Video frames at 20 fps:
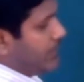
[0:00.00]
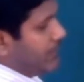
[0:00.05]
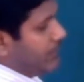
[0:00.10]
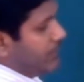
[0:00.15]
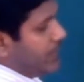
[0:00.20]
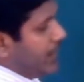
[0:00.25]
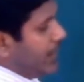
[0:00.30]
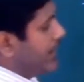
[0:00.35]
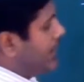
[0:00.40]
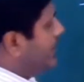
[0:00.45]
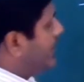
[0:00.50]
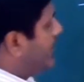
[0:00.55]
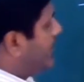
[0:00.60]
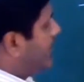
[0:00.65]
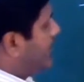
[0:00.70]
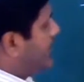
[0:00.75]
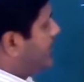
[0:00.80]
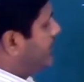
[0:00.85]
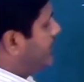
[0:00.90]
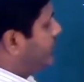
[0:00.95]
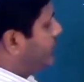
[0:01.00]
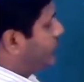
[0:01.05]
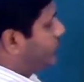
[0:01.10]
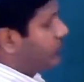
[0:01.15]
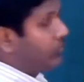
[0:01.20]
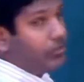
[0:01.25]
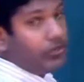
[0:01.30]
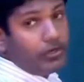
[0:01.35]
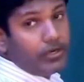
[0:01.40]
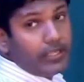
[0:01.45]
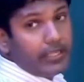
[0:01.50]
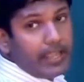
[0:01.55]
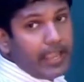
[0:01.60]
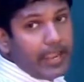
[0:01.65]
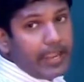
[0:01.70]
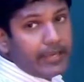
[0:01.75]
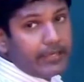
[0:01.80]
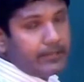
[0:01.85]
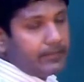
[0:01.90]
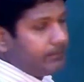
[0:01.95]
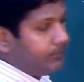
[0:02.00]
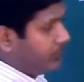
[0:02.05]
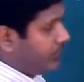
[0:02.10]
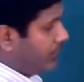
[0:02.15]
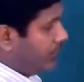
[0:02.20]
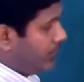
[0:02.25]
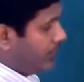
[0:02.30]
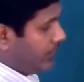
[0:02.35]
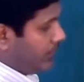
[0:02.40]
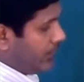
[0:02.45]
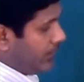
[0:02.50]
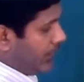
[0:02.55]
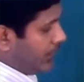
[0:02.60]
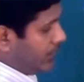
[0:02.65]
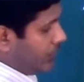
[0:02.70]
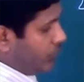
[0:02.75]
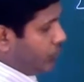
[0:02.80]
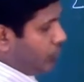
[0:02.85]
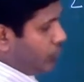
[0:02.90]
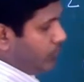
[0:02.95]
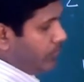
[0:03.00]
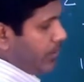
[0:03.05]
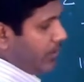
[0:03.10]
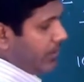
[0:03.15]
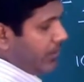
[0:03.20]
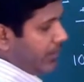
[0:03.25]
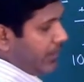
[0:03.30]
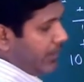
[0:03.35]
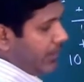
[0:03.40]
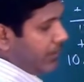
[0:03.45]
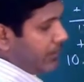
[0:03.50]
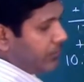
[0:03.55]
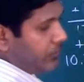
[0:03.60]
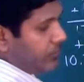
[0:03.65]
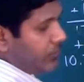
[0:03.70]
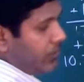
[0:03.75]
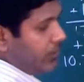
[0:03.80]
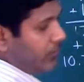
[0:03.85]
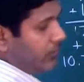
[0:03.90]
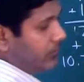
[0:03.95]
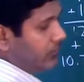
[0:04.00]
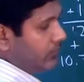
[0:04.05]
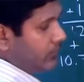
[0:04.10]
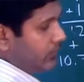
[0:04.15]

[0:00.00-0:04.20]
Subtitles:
and then we add 9, give us 38. And the numerator carries on.